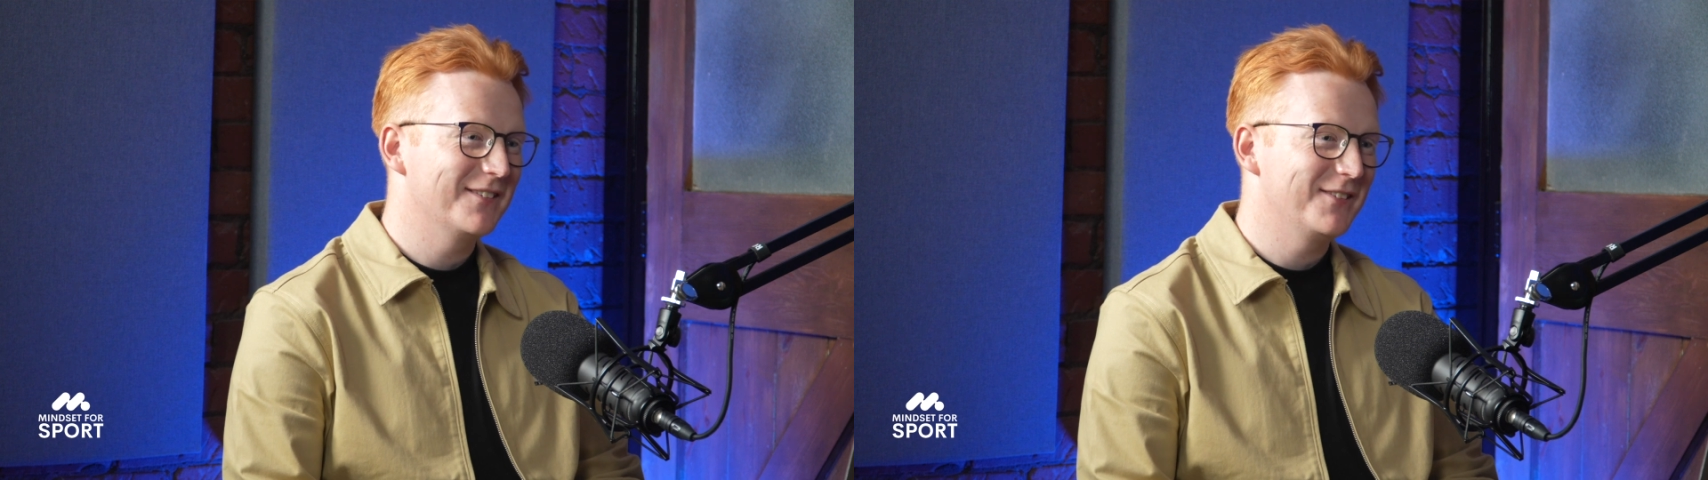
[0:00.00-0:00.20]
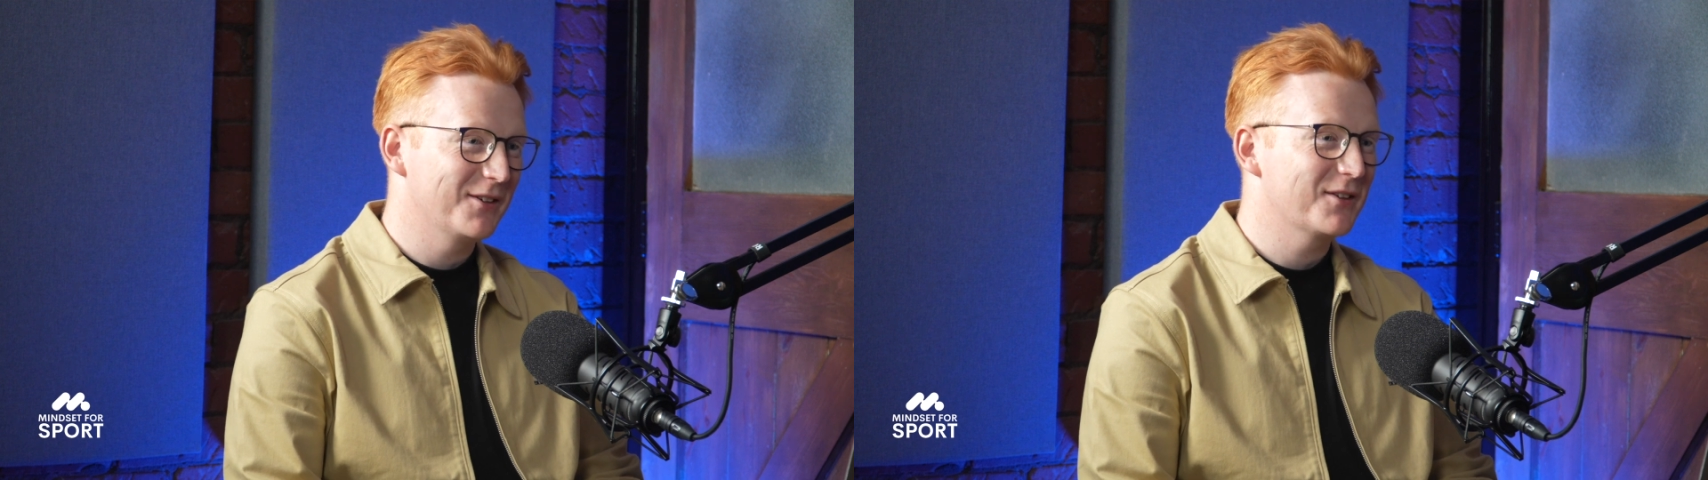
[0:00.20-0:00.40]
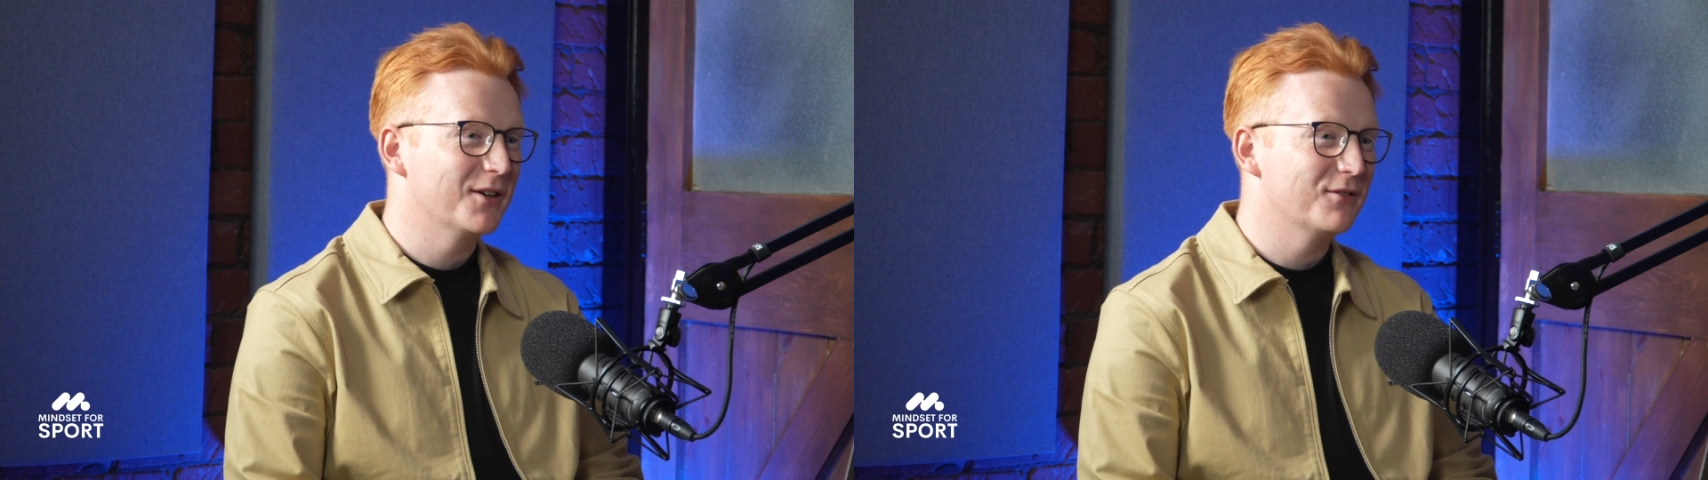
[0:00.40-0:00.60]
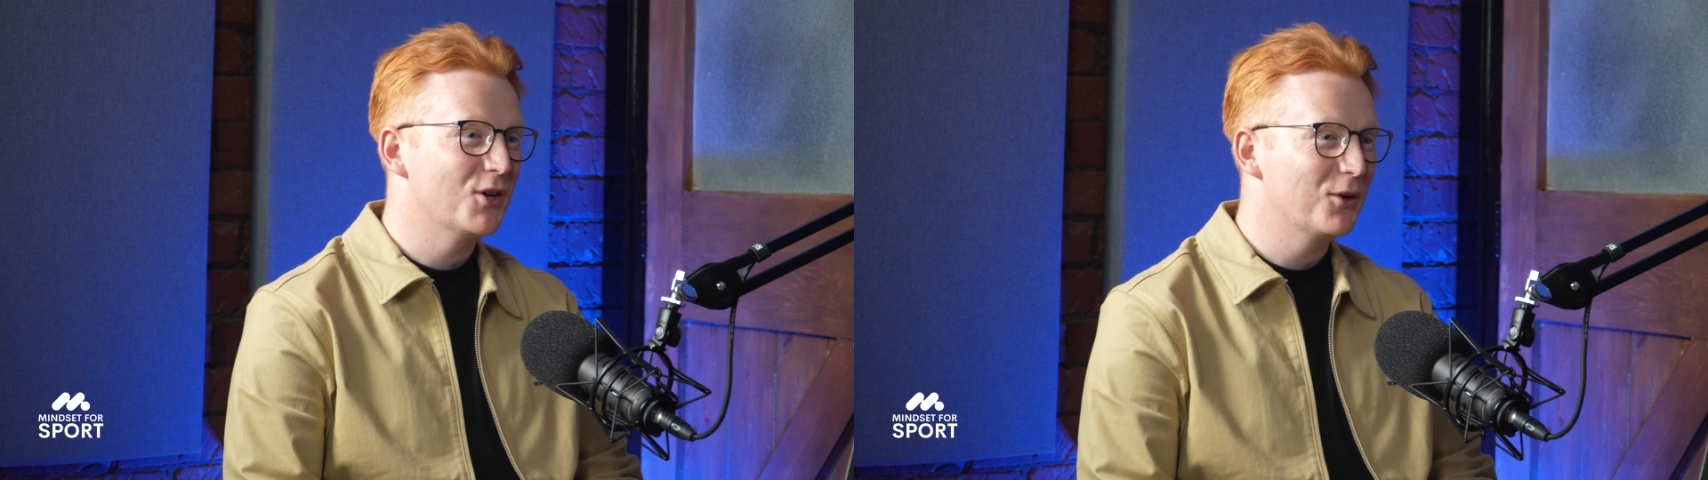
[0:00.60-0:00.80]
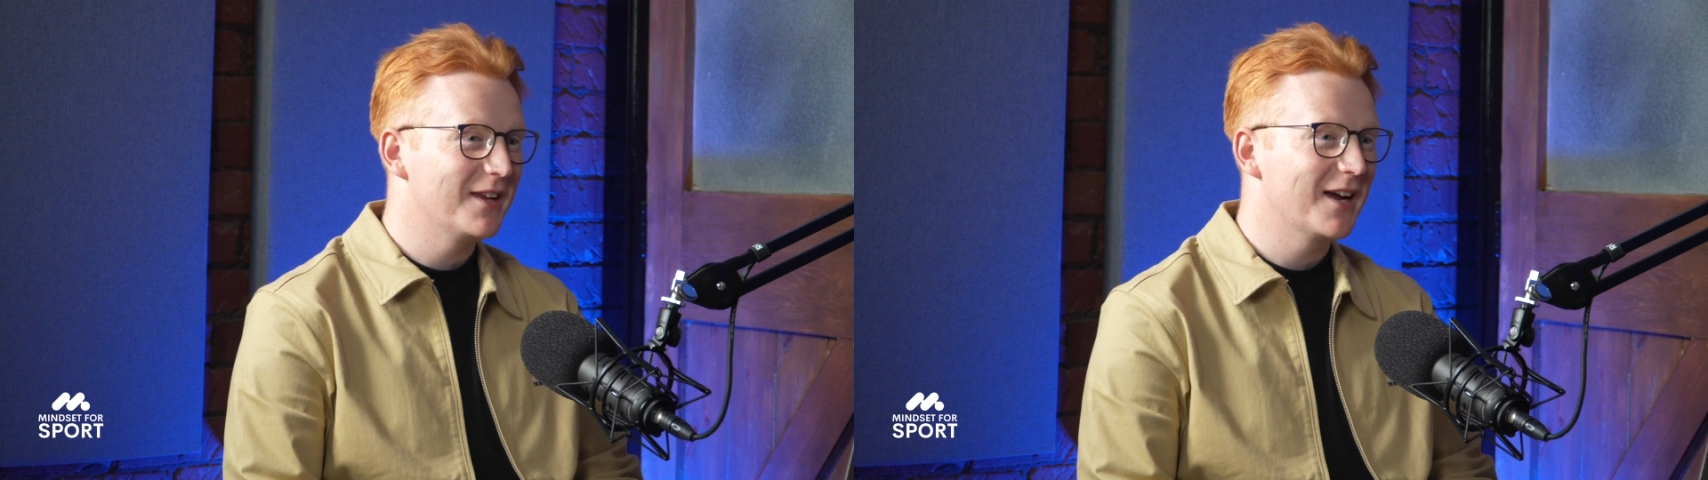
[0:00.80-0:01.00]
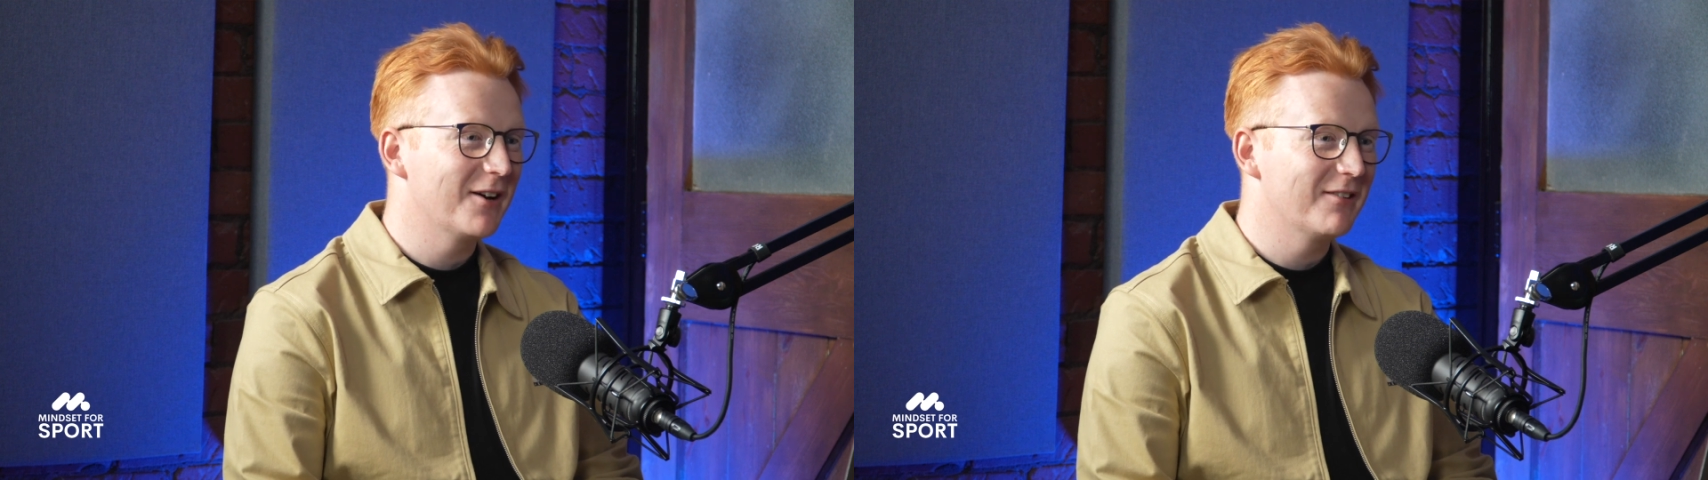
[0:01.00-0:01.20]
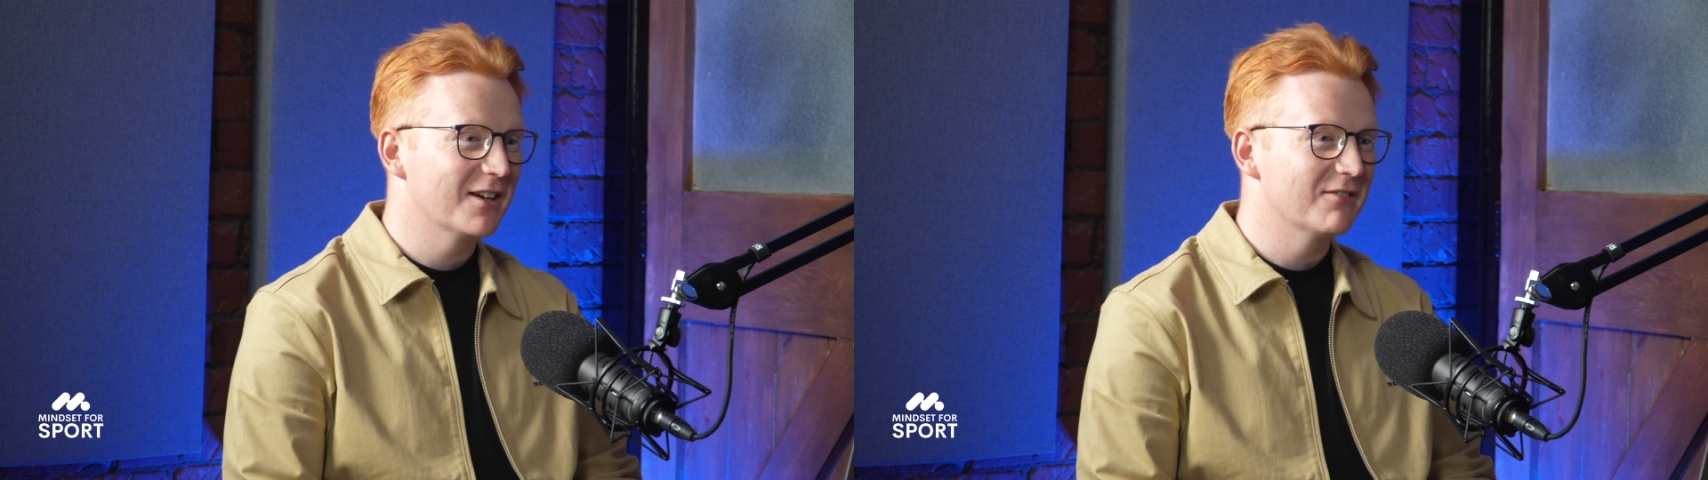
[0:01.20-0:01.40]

you kind of know the area